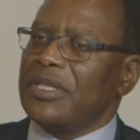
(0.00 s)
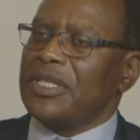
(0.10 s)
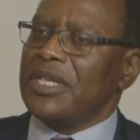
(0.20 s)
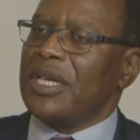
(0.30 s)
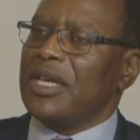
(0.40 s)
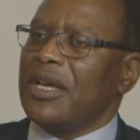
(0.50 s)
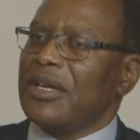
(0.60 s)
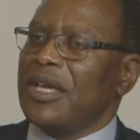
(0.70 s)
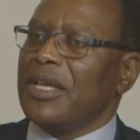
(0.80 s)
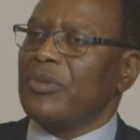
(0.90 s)
And here
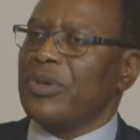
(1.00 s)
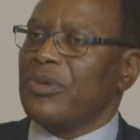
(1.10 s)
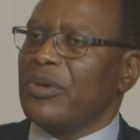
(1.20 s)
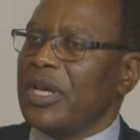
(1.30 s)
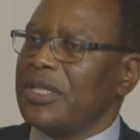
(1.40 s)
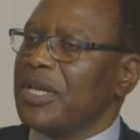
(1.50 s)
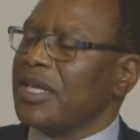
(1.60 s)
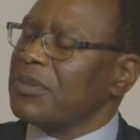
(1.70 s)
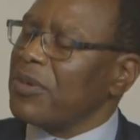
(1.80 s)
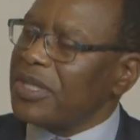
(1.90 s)
again, we look at
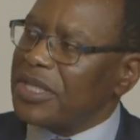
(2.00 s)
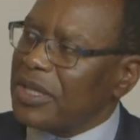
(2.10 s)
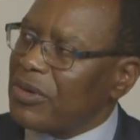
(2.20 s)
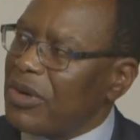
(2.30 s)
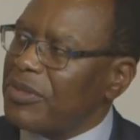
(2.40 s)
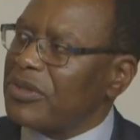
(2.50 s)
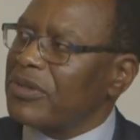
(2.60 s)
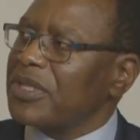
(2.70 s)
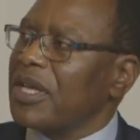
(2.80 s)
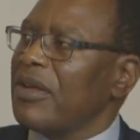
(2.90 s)
exploiting economies
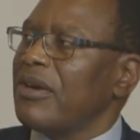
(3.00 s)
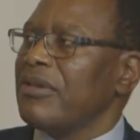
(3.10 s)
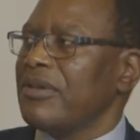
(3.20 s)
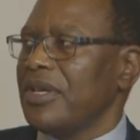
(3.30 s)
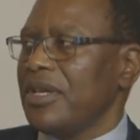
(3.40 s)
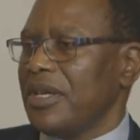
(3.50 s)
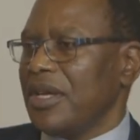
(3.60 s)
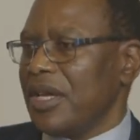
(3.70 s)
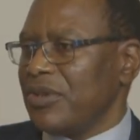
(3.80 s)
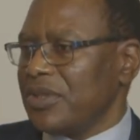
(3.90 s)
of scale,
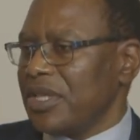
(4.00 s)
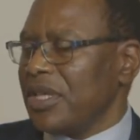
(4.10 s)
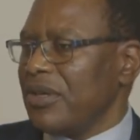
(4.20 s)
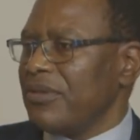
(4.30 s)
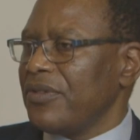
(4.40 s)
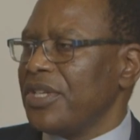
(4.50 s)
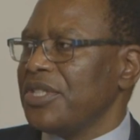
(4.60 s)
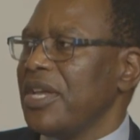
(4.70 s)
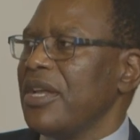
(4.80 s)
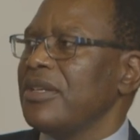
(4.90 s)
using
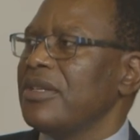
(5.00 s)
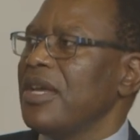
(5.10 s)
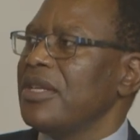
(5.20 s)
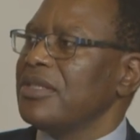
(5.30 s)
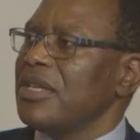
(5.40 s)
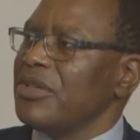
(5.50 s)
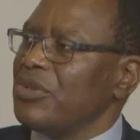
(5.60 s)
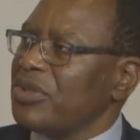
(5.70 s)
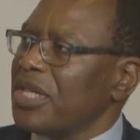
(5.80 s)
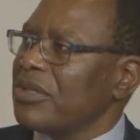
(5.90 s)
innovation and
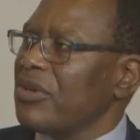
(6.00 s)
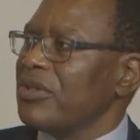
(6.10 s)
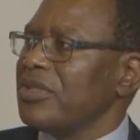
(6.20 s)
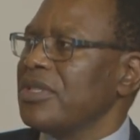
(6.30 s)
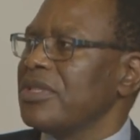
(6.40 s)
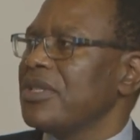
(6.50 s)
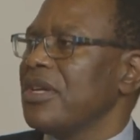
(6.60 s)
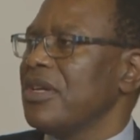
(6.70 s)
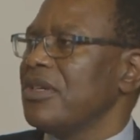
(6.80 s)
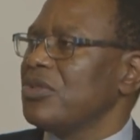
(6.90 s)
new technologies
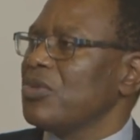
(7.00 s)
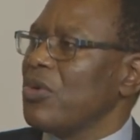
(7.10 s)
to